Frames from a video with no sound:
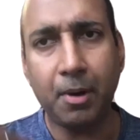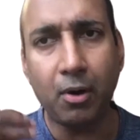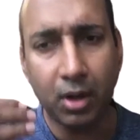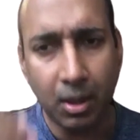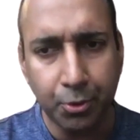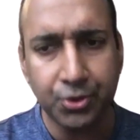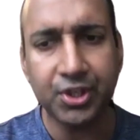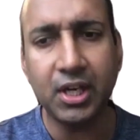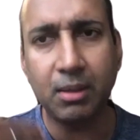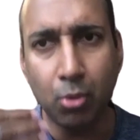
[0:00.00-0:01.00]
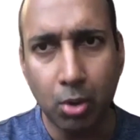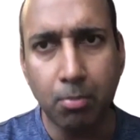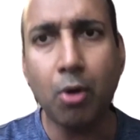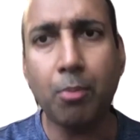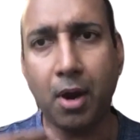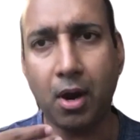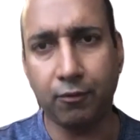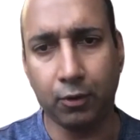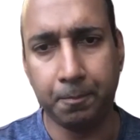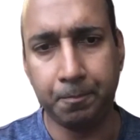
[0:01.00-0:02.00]
Computers are getting more and more powerful.
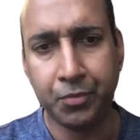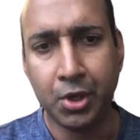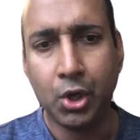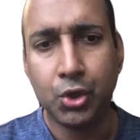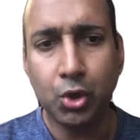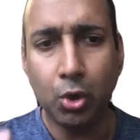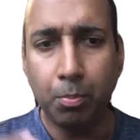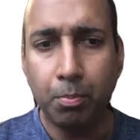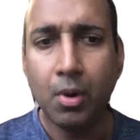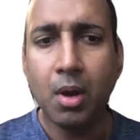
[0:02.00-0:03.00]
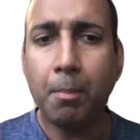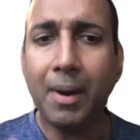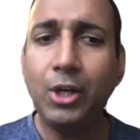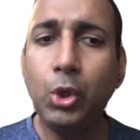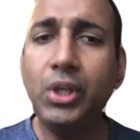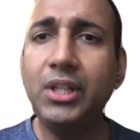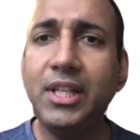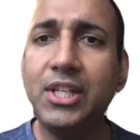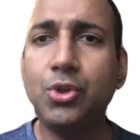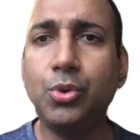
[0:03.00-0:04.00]
So by doing
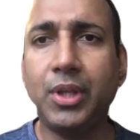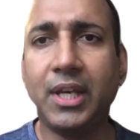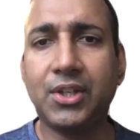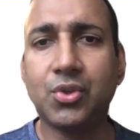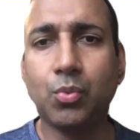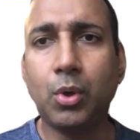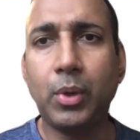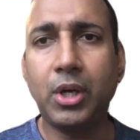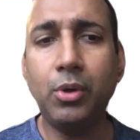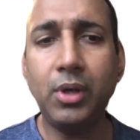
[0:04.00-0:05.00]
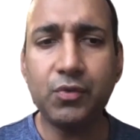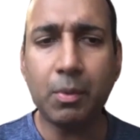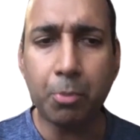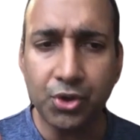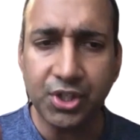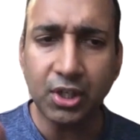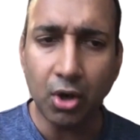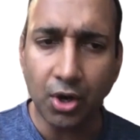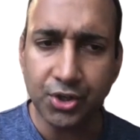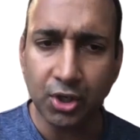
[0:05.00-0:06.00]
these two things, what we're doing is we're processing
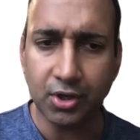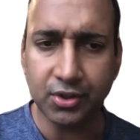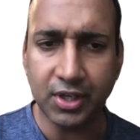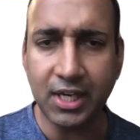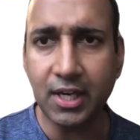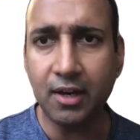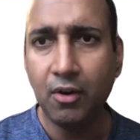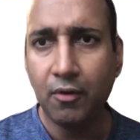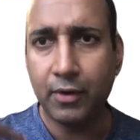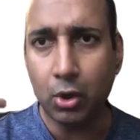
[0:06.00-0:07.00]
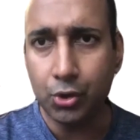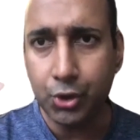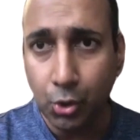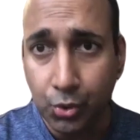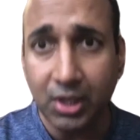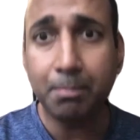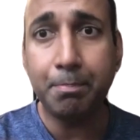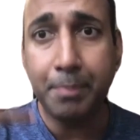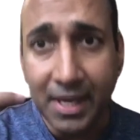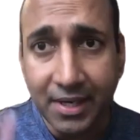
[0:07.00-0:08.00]
lots and lots of data. We're also using
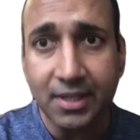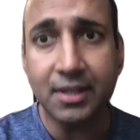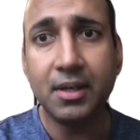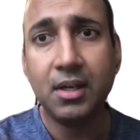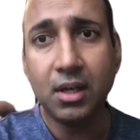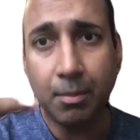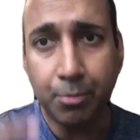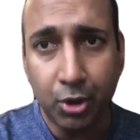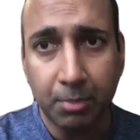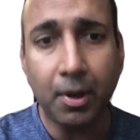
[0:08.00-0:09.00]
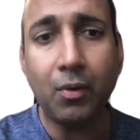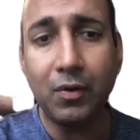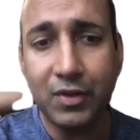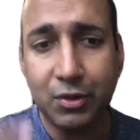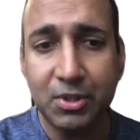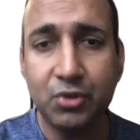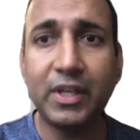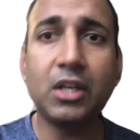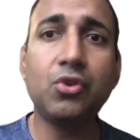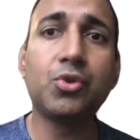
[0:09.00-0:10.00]
better computing power, which means we
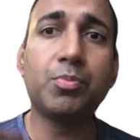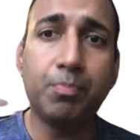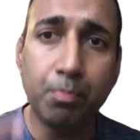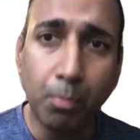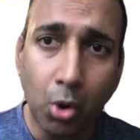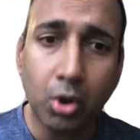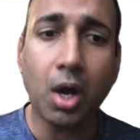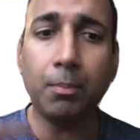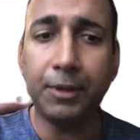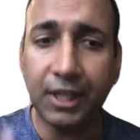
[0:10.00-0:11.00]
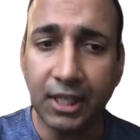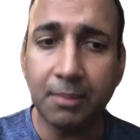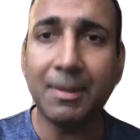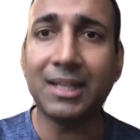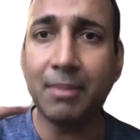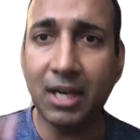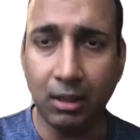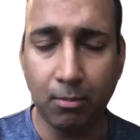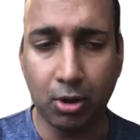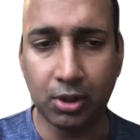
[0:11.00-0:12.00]
can use more complicated mathematical
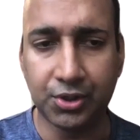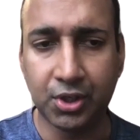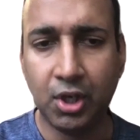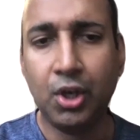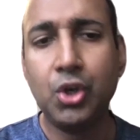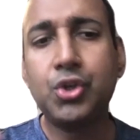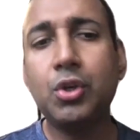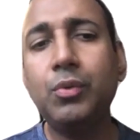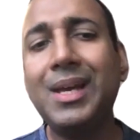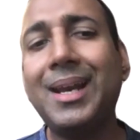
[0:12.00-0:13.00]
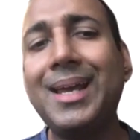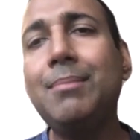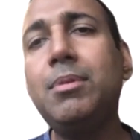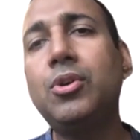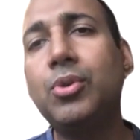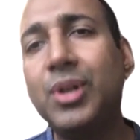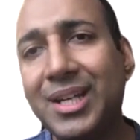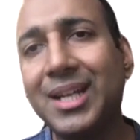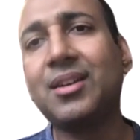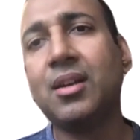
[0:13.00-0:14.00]
models. So we are able to
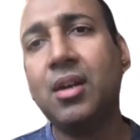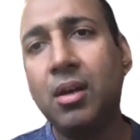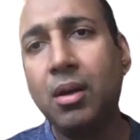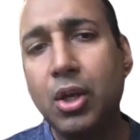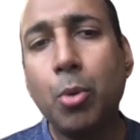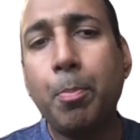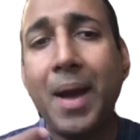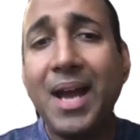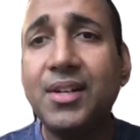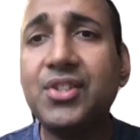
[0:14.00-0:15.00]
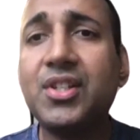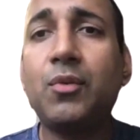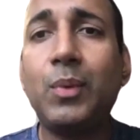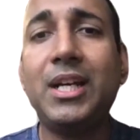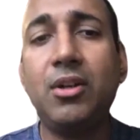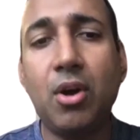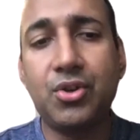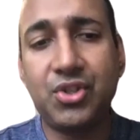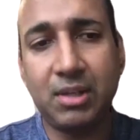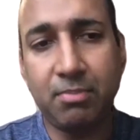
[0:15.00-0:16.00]
detect, you know, patterns that we did not
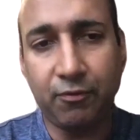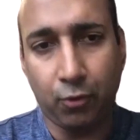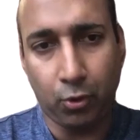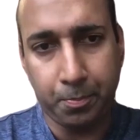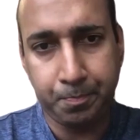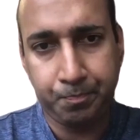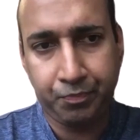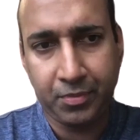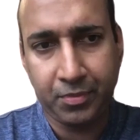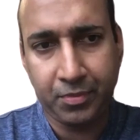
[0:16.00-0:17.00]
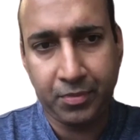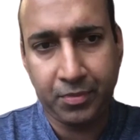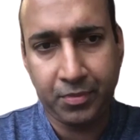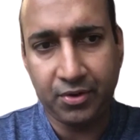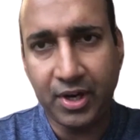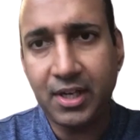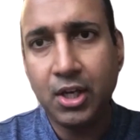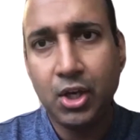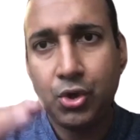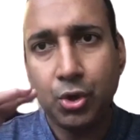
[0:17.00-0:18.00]
see before, right?
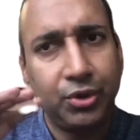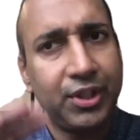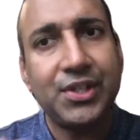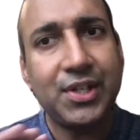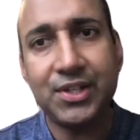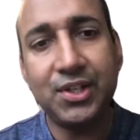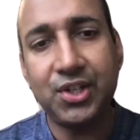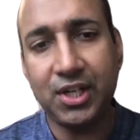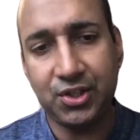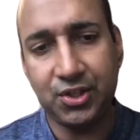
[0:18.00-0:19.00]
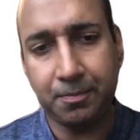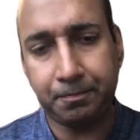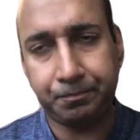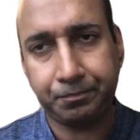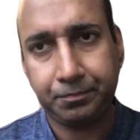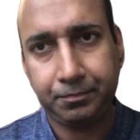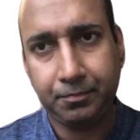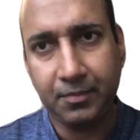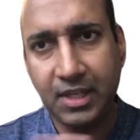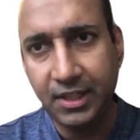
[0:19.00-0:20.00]
So this hasn't changed
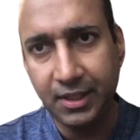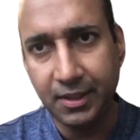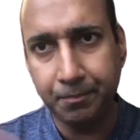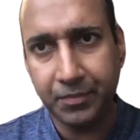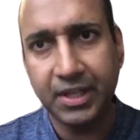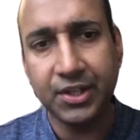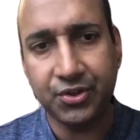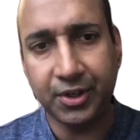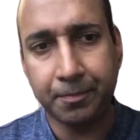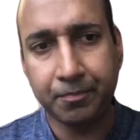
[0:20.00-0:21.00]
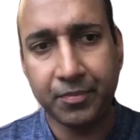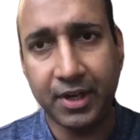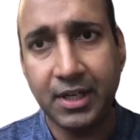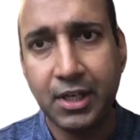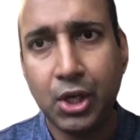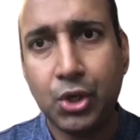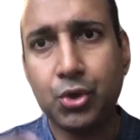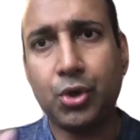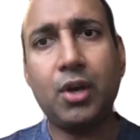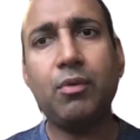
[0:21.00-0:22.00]
in the industry, right? So
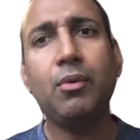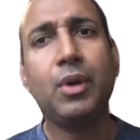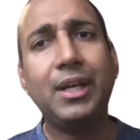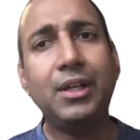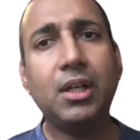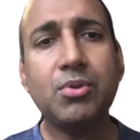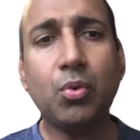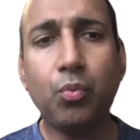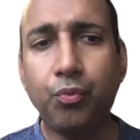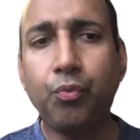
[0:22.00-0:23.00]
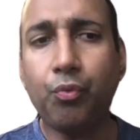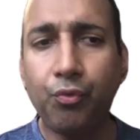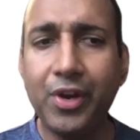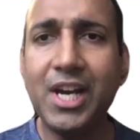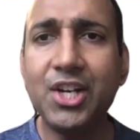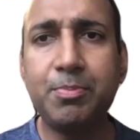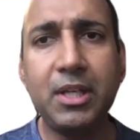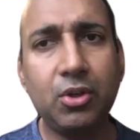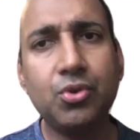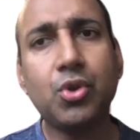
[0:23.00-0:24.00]
now in terms of where it's being
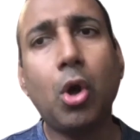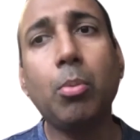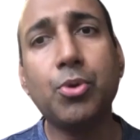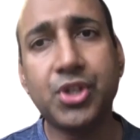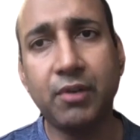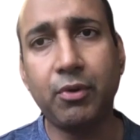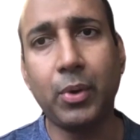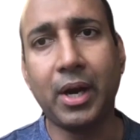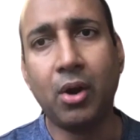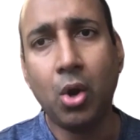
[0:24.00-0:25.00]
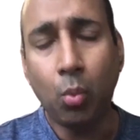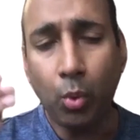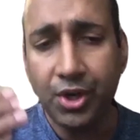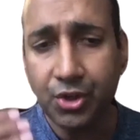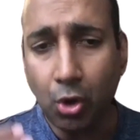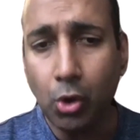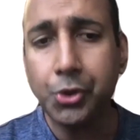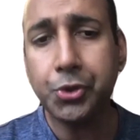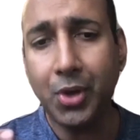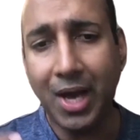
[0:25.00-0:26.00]
used, almost everywhere. What has
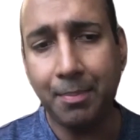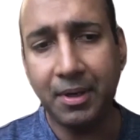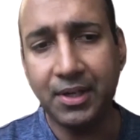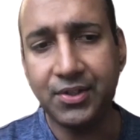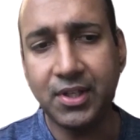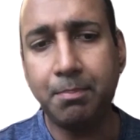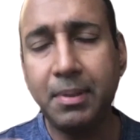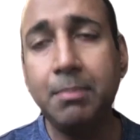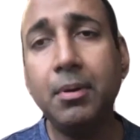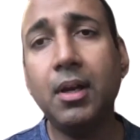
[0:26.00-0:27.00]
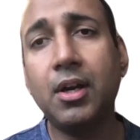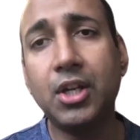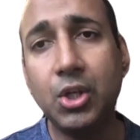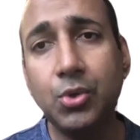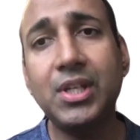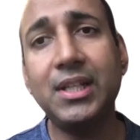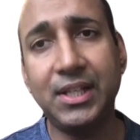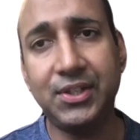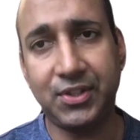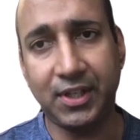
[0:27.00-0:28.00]
also happened is that people are using
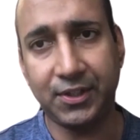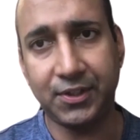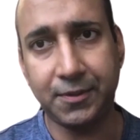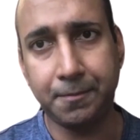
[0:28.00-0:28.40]
these things